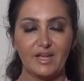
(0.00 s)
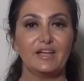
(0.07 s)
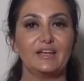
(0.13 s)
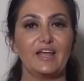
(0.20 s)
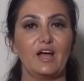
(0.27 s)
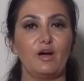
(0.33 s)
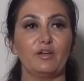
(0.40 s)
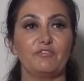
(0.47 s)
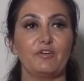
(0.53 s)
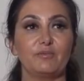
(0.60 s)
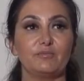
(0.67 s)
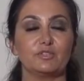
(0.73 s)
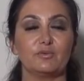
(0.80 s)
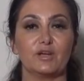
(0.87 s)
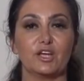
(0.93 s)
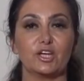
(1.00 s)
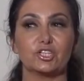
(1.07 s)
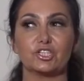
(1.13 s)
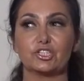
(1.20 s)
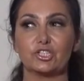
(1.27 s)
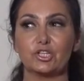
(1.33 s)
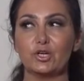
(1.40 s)
if I'm doing a
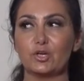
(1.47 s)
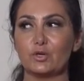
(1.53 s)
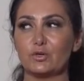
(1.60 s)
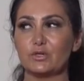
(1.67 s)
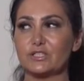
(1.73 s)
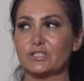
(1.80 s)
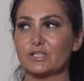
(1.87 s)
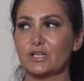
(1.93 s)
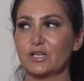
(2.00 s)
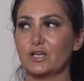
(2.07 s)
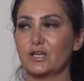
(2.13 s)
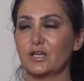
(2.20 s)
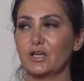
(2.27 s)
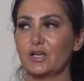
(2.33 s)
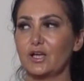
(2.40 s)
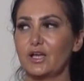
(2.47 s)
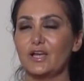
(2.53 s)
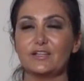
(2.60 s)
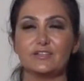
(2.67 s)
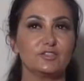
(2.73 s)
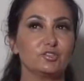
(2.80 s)
shoot, it's